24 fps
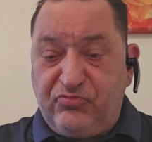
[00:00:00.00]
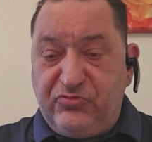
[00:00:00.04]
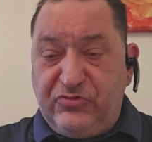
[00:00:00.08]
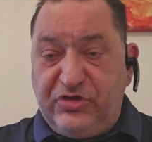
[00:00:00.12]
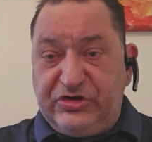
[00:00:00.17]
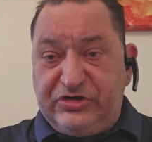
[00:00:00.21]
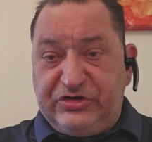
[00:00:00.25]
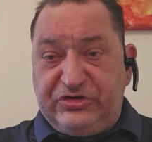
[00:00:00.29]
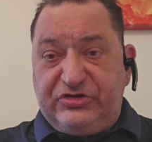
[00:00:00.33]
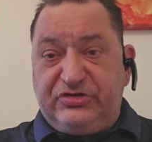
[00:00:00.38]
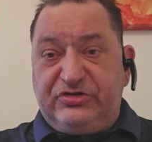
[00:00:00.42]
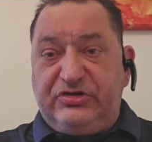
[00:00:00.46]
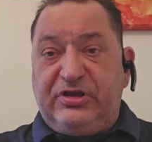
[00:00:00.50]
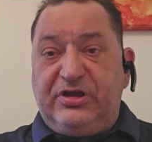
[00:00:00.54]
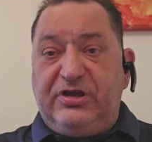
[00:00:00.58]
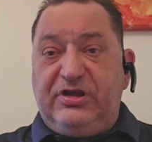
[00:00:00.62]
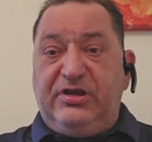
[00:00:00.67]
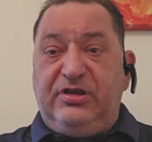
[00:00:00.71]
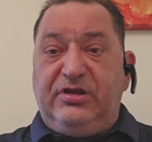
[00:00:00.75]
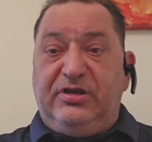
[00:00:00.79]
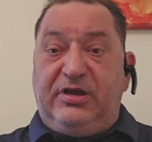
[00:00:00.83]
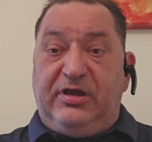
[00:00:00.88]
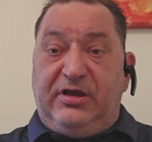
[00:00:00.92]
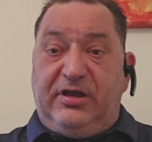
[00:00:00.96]
This is
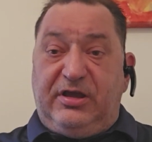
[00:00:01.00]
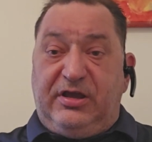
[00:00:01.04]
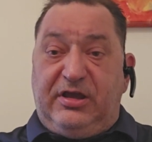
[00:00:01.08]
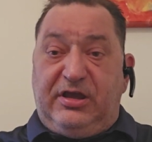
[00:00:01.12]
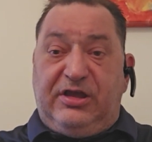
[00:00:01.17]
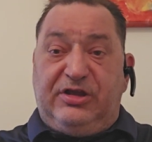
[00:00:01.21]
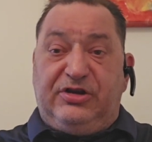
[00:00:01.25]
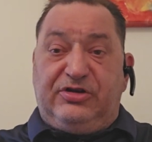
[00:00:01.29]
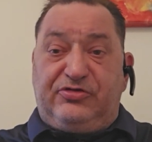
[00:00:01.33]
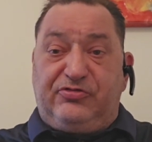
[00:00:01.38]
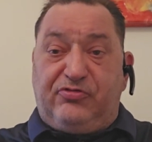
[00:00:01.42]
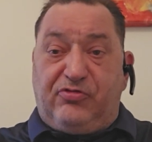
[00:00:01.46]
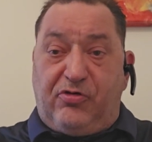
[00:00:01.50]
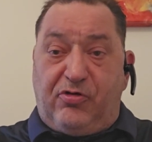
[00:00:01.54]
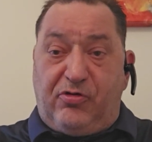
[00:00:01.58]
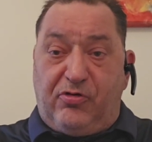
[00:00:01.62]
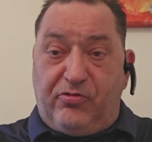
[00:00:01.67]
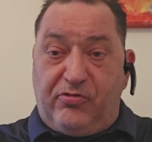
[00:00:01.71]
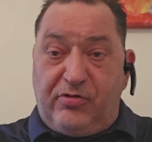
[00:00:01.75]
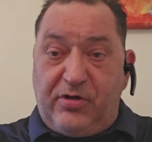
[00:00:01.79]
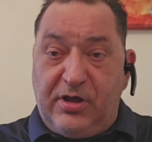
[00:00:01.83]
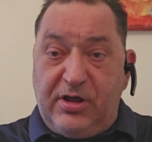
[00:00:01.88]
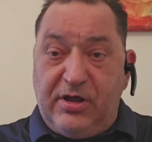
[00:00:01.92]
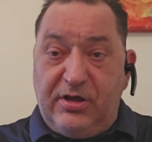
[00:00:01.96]
the
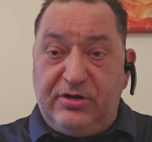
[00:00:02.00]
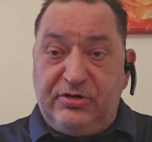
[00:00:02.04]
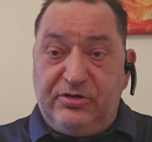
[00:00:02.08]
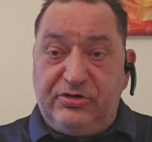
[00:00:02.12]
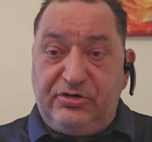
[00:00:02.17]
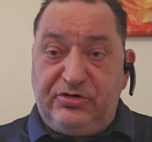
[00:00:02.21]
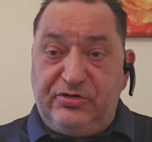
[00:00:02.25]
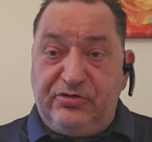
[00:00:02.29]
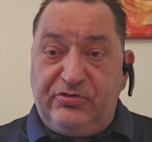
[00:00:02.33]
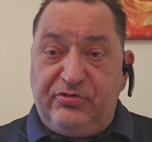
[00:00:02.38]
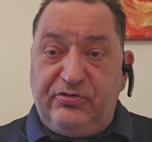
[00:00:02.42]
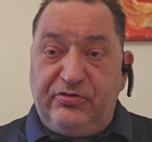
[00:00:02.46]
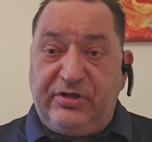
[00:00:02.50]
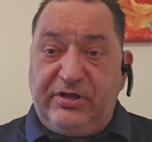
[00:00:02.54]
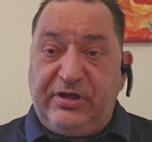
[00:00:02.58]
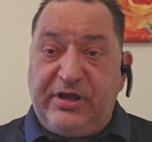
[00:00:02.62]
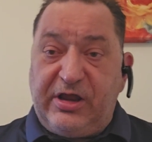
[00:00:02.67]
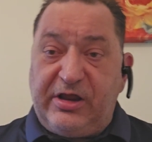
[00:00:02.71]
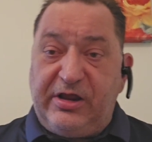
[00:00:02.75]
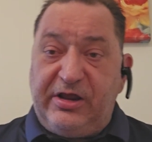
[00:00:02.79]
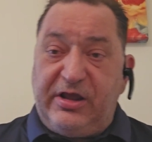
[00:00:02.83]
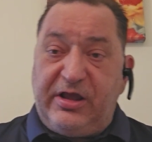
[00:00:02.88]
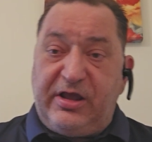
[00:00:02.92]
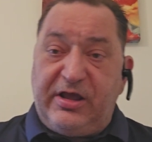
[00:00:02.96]
intro to
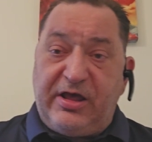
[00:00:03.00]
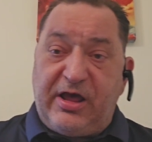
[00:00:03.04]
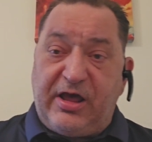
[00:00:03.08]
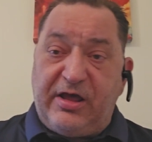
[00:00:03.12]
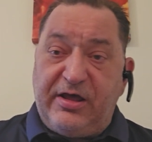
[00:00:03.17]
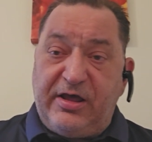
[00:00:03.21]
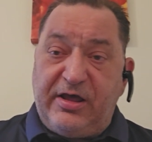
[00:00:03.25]
the